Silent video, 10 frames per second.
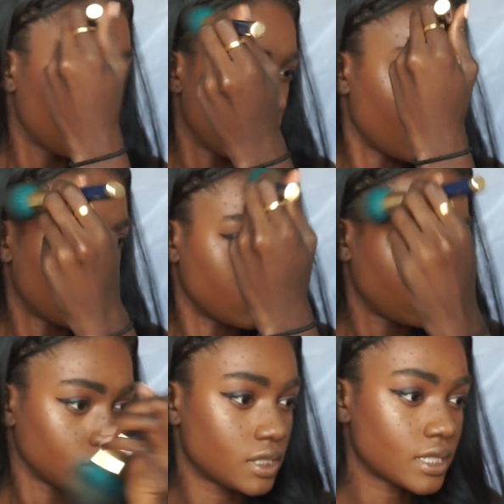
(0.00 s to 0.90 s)
you know,
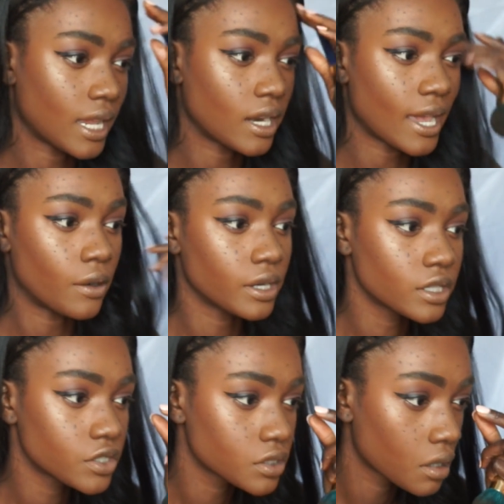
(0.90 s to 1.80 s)

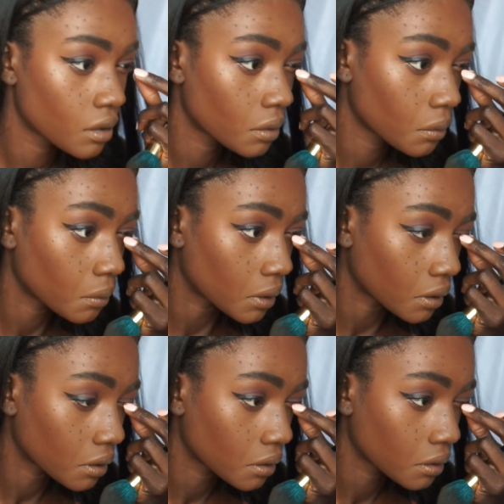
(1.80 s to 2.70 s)
standout-ish. Oh
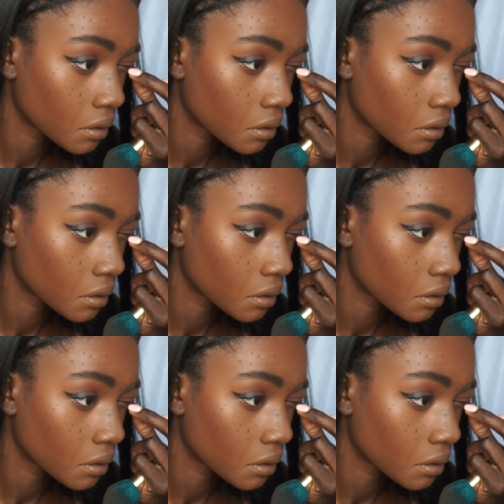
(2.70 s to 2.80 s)
my god,